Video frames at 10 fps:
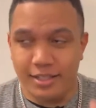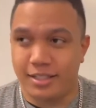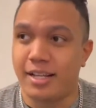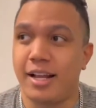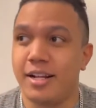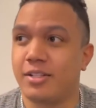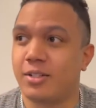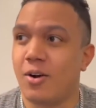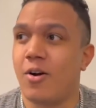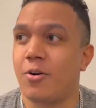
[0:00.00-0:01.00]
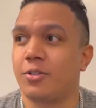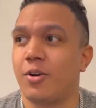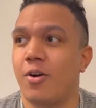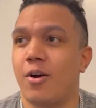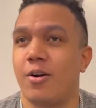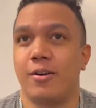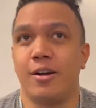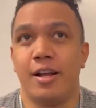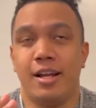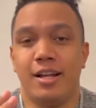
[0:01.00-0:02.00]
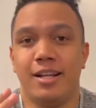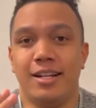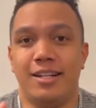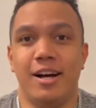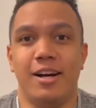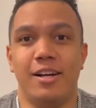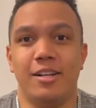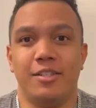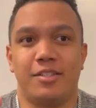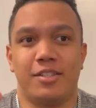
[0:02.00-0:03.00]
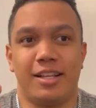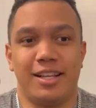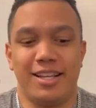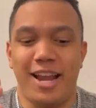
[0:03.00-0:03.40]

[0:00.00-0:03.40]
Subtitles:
Stellan Skarsgård does,